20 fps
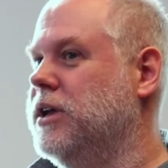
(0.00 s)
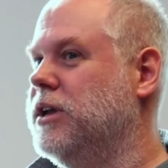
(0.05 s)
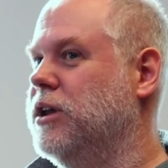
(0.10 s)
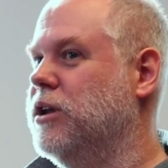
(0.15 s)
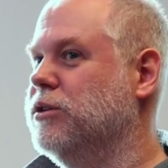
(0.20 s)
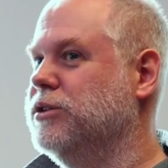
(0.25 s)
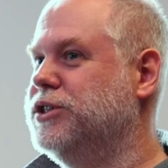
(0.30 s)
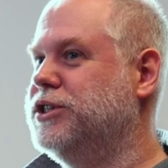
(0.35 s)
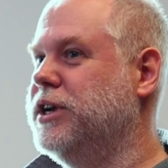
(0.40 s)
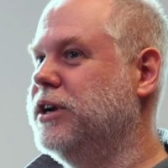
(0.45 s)

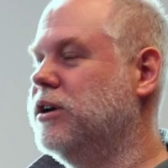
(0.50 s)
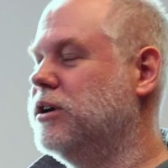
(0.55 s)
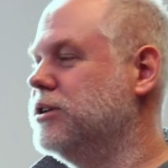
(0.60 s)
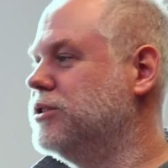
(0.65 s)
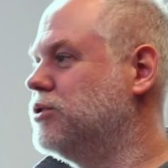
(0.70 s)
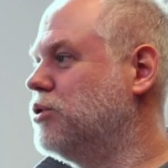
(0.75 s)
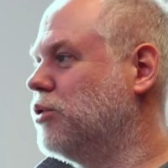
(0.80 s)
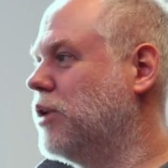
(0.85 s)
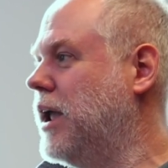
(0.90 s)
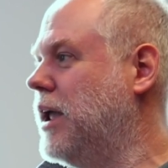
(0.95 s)
Jira
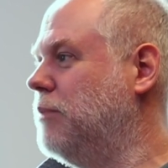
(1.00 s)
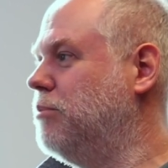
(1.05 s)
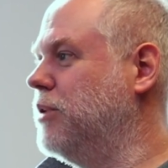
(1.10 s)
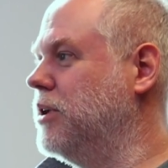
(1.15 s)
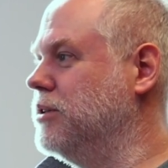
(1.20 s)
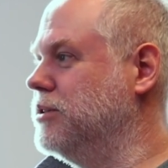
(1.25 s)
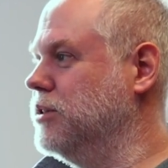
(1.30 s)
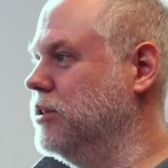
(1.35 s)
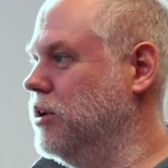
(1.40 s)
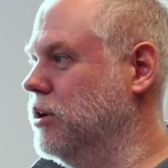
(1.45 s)
is great,
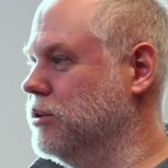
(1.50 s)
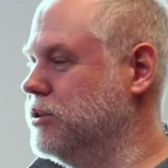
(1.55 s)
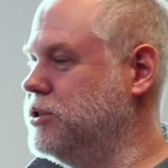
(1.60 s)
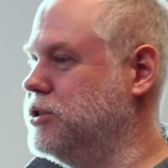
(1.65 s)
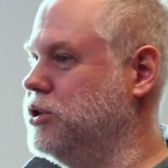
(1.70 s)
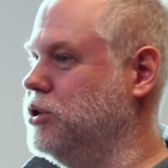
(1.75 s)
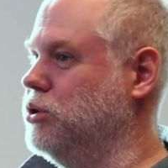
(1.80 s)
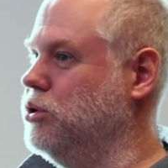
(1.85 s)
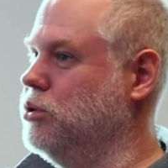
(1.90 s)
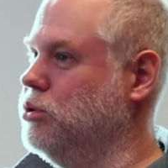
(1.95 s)
but it's a little
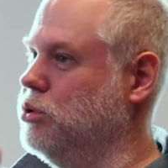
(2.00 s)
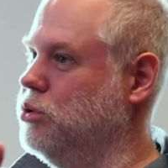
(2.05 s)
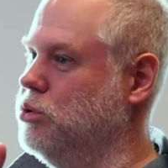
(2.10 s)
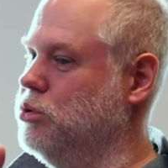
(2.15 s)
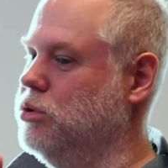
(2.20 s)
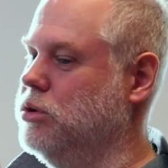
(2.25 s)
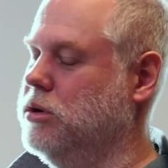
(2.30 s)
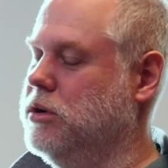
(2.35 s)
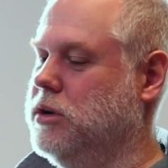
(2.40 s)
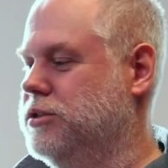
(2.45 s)

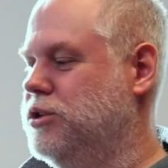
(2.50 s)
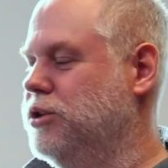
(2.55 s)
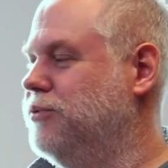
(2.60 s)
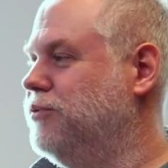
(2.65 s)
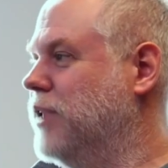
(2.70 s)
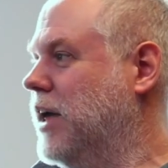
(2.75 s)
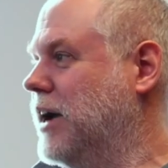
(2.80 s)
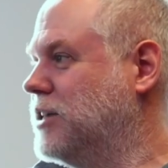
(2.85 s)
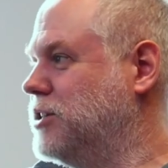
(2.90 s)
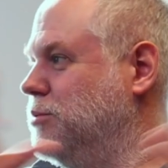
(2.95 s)
too
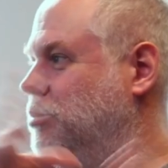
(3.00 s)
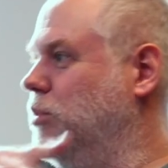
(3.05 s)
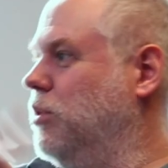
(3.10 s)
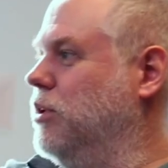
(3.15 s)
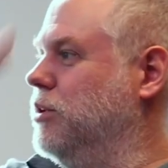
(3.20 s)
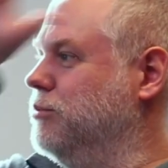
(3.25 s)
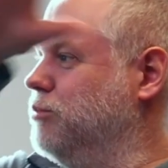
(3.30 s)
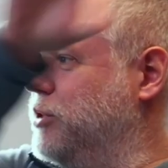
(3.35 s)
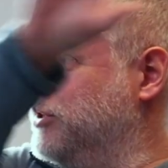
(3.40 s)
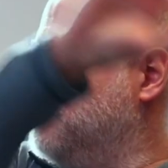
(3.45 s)

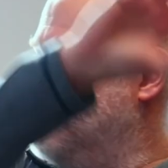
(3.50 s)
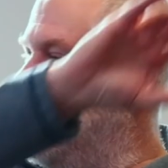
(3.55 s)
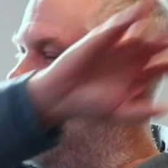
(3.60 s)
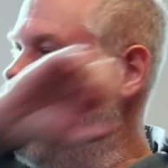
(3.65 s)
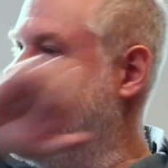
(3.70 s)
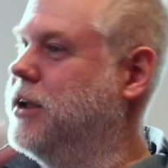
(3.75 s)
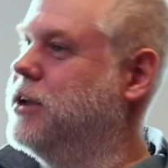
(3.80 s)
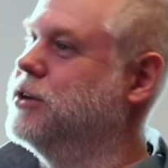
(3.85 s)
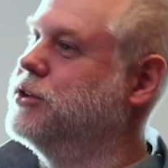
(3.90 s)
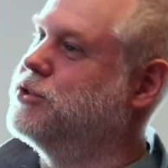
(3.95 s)
flexible, and we spin
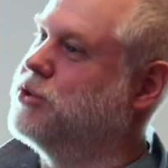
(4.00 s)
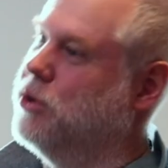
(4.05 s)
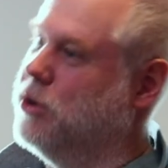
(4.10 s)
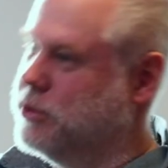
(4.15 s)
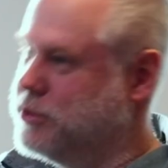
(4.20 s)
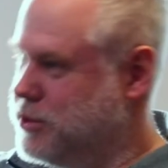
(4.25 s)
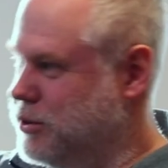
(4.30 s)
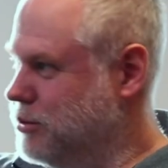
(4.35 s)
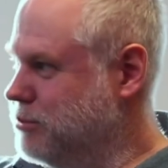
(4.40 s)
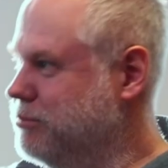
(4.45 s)
out of
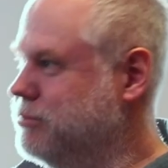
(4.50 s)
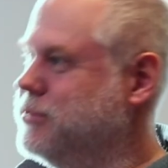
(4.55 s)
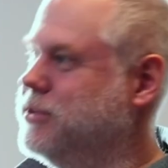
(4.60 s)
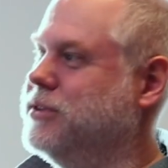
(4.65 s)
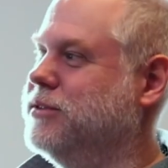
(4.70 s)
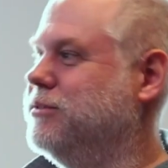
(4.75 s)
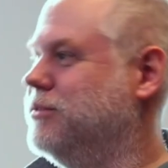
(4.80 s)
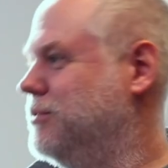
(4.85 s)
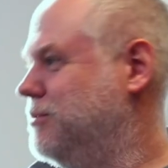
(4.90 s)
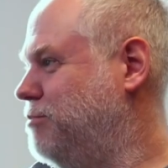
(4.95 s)
control. So
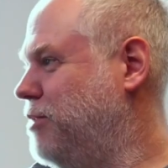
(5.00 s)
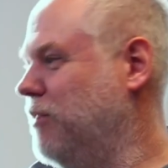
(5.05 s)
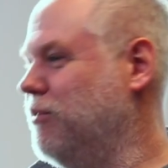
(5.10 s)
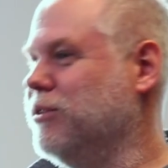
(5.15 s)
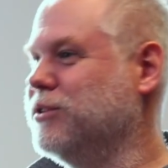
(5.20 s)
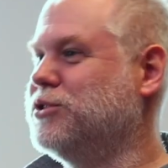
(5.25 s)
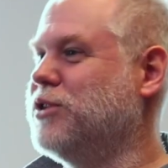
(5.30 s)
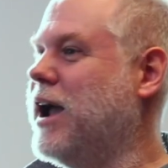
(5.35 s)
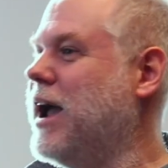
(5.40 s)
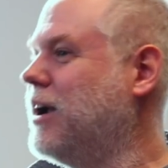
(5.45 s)

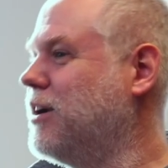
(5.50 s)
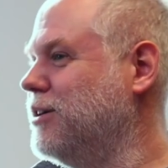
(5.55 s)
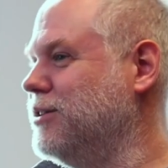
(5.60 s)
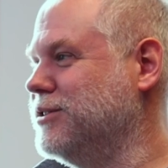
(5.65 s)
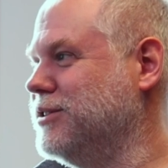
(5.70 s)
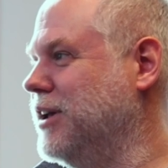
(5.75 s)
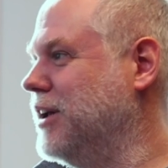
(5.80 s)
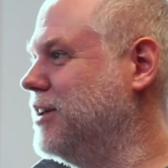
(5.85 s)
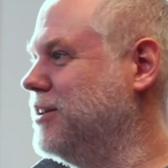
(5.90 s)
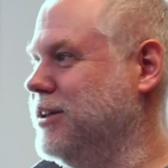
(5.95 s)
Pivotal Tracker
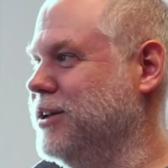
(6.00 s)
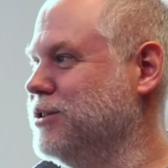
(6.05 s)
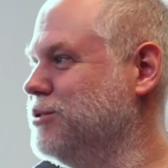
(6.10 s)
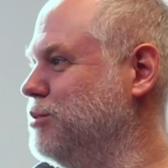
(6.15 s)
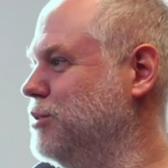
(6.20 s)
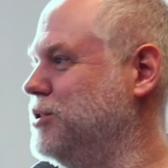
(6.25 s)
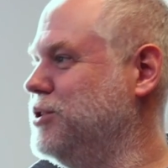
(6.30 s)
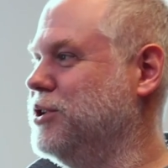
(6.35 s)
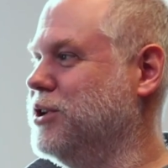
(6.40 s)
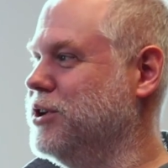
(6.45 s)
is like, here's
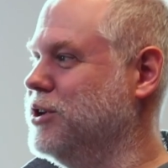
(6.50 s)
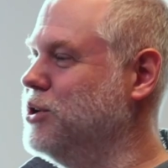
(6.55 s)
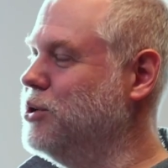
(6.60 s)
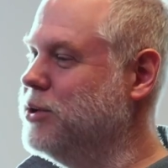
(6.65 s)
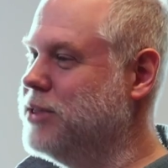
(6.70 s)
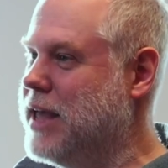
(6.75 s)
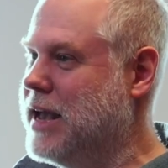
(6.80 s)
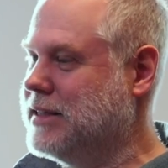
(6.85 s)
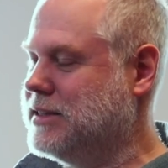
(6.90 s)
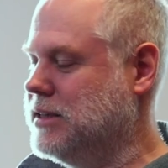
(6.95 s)
what you can do,
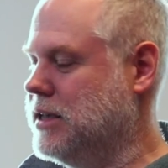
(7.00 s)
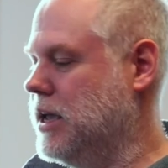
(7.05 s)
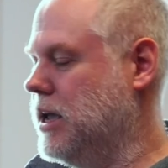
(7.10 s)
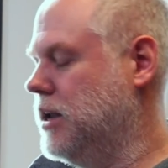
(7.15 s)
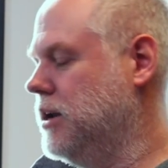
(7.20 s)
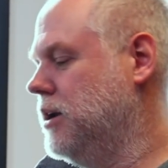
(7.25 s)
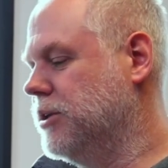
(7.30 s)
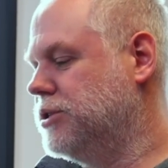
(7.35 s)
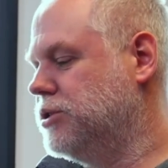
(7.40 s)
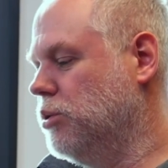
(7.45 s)
and that's
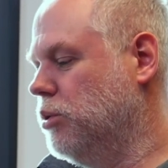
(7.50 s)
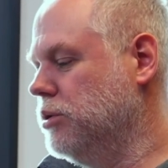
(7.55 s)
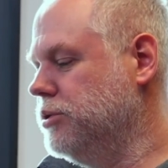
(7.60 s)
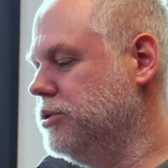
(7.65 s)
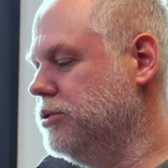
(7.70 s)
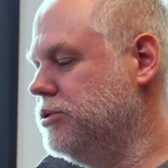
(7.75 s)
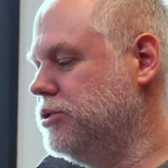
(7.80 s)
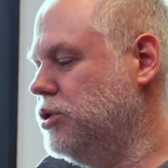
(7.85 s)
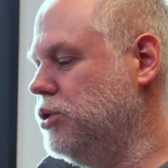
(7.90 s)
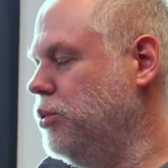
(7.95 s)
it. Yeah. And so we'll
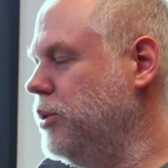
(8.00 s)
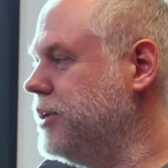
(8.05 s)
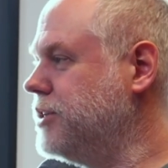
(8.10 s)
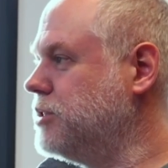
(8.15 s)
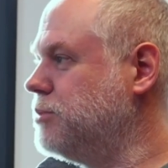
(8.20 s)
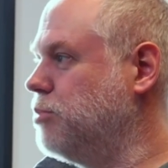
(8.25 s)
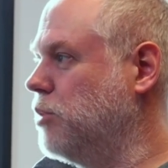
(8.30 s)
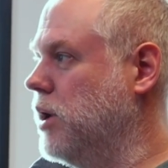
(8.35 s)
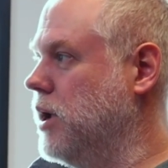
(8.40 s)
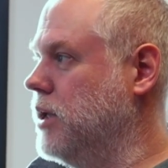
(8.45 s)
do 2-week
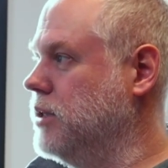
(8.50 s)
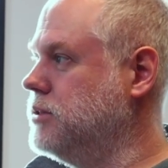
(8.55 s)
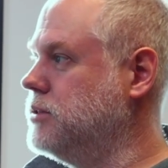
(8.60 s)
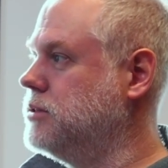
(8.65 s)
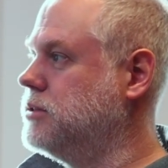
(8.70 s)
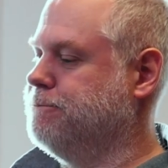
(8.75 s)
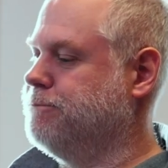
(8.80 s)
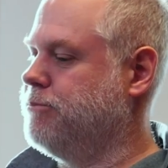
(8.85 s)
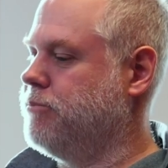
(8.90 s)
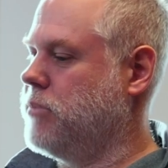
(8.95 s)

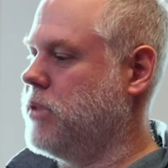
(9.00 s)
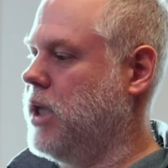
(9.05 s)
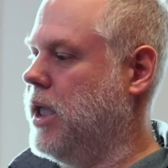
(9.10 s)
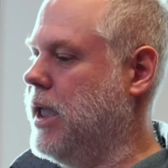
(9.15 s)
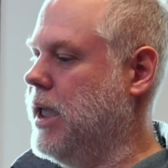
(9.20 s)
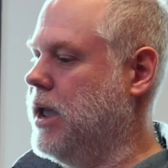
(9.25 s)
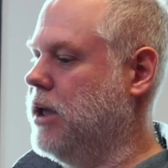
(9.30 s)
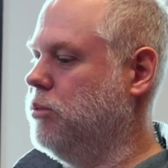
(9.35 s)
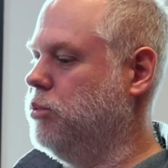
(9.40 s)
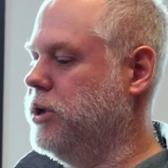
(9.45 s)
sprints,
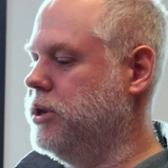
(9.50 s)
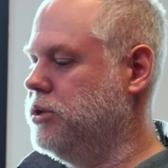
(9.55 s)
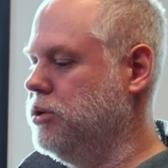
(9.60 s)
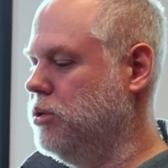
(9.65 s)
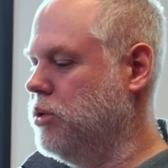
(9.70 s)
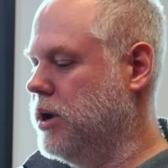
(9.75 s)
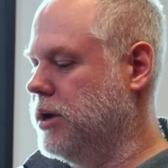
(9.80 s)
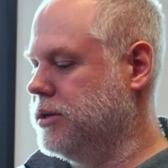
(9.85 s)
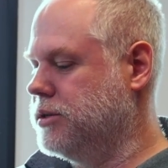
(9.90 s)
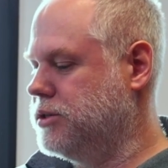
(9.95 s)
and we
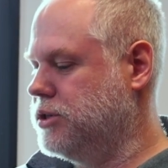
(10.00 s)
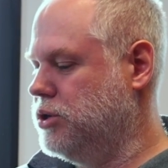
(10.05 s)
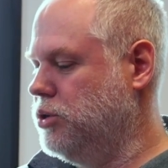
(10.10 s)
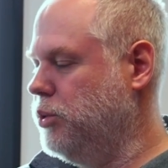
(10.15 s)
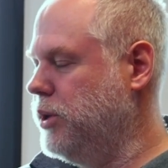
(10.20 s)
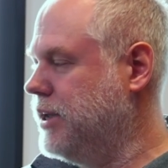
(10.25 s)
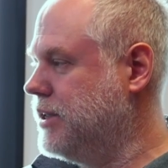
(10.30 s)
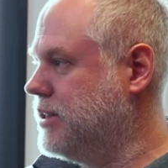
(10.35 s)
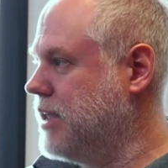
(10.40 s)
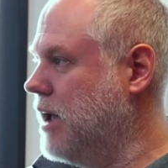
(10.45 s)
do a
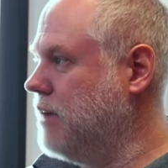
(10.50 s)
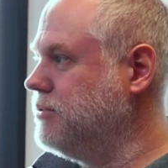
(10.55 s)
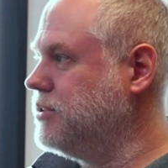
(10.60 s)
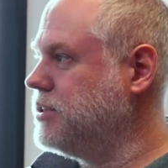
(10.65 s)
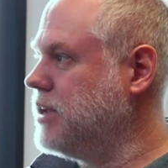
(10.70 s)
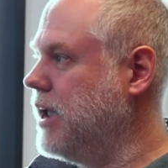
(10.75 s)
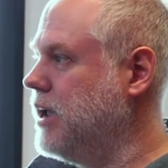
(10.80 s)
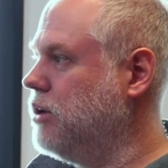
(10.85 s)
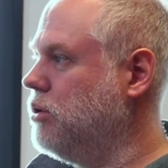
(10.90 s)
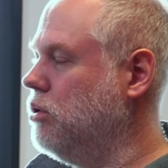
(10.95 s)
2-week dev
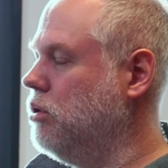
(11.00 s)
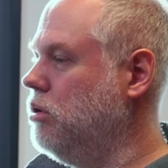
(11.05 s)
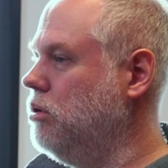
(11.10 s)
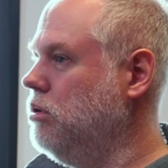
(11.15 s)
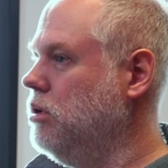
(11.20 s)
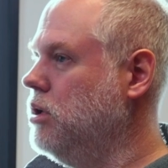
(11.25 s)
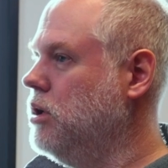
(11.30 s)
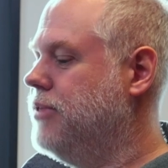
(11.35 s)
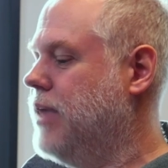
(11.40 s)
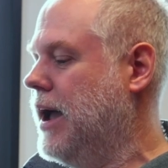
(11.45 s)

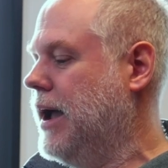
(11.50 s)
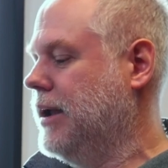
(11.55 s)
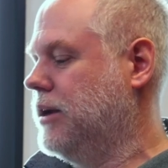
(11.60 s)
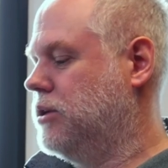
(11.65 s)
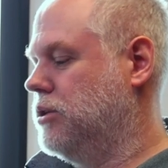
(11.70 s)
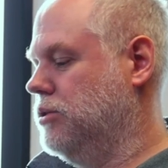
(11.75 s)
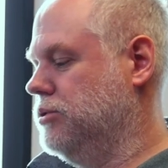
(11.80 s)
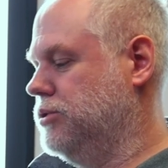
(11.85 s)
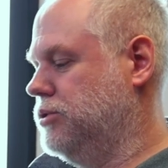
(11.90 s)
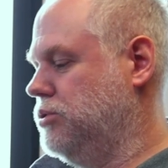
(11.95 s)
cycle that
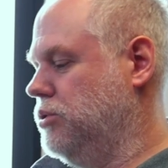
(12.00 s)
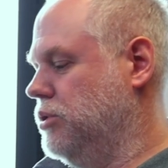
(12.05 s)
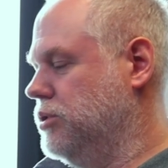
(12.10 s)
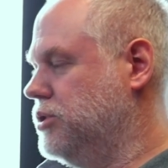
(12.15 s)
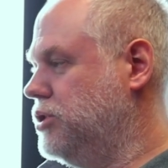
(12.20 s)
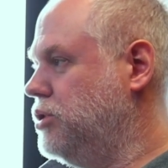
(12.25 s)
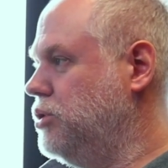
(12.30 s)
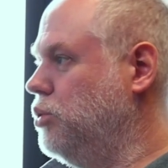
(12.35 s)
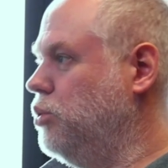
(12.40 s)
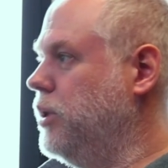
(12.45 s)
goes to a
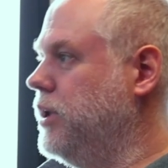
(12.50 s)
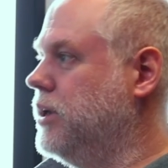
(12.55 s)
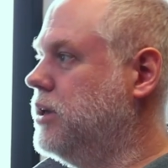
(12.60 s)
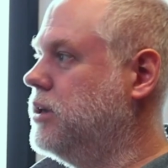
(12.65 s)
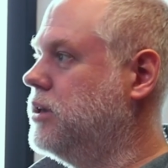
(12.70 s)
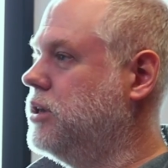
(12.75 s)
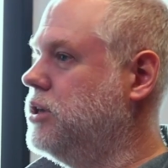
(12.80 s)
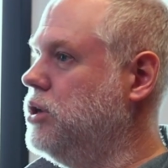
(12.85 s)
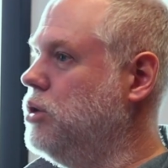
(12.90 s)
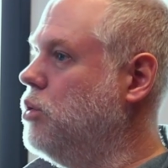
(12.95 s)

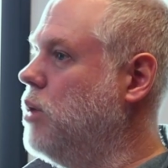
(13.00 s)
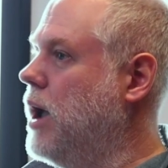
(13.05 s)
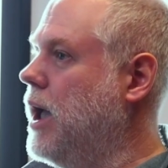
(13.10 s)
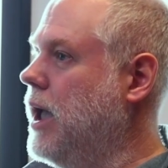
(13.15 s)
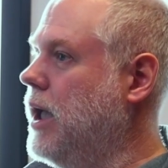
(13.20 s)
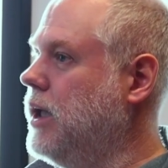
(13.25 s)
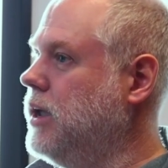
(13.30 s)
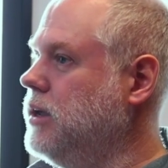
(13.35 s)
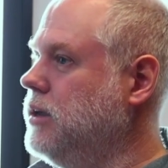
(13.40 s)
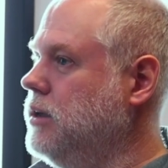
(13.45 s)
2-week
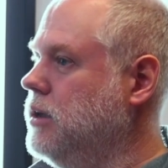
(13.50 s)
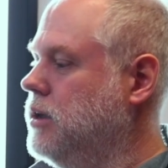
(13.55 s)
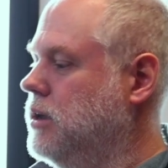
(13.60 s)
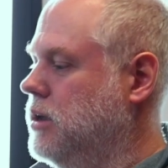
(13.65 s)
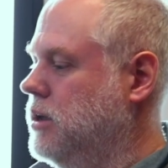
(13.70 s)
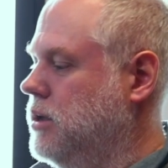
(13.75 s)
QA,